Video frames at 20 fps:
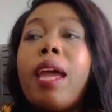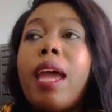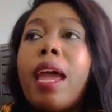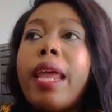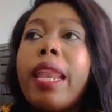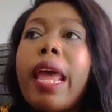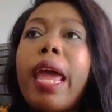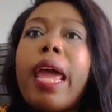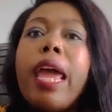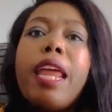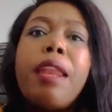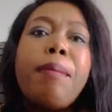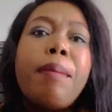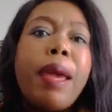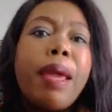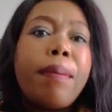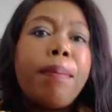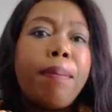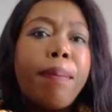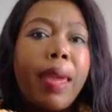and I had
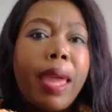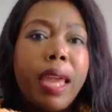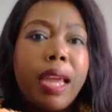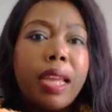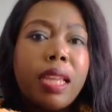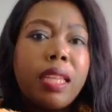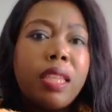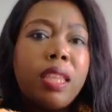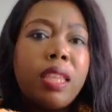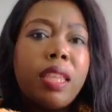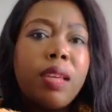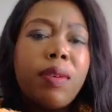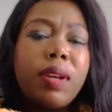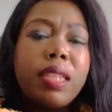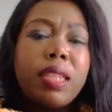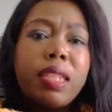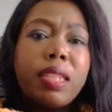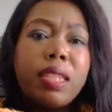my bag. There was a